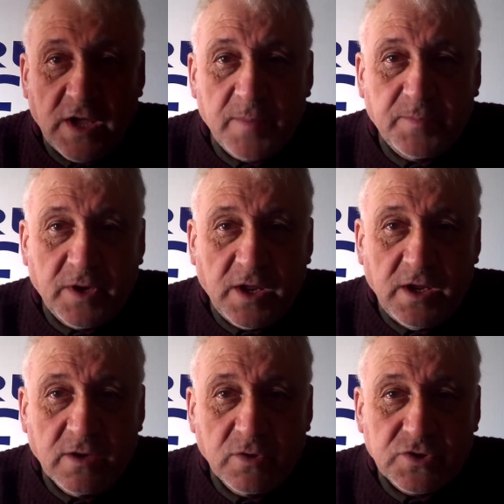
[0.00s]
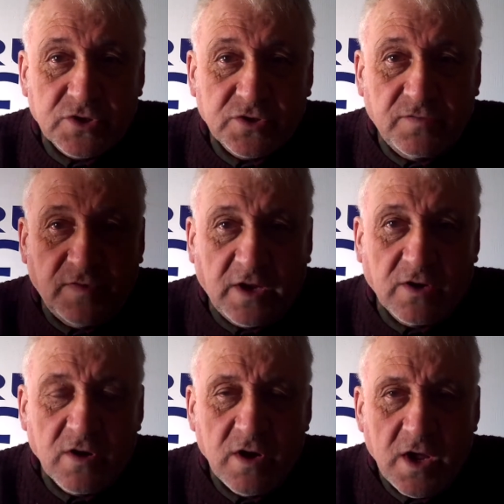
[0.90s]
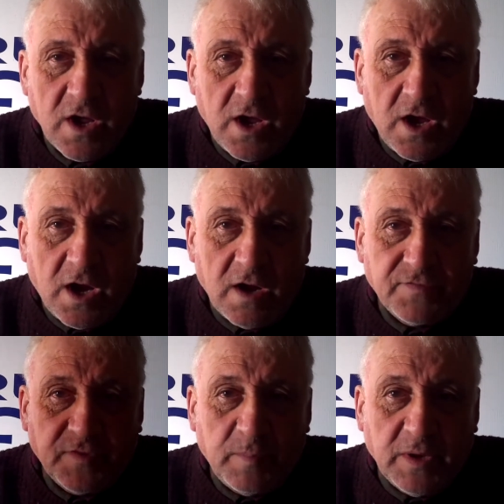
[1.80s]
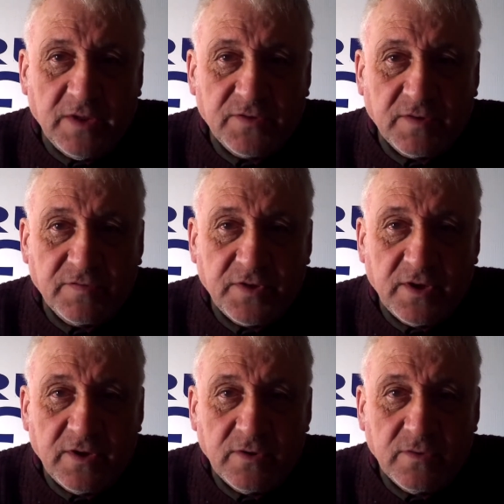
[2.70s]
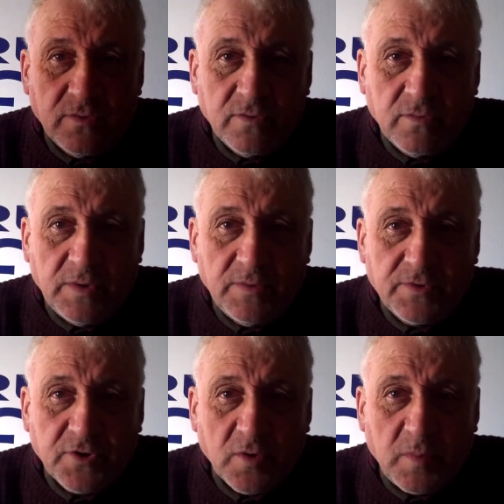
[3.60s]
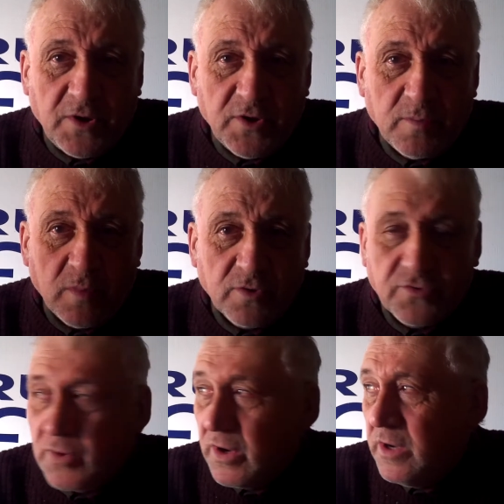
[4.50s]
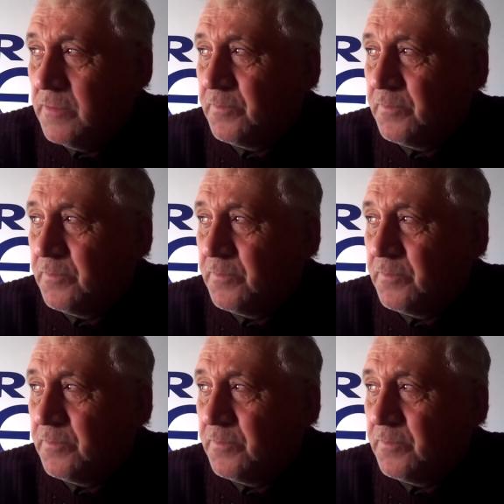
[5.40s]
happening here, which is the flicker of the blades of the wind turbine number 3,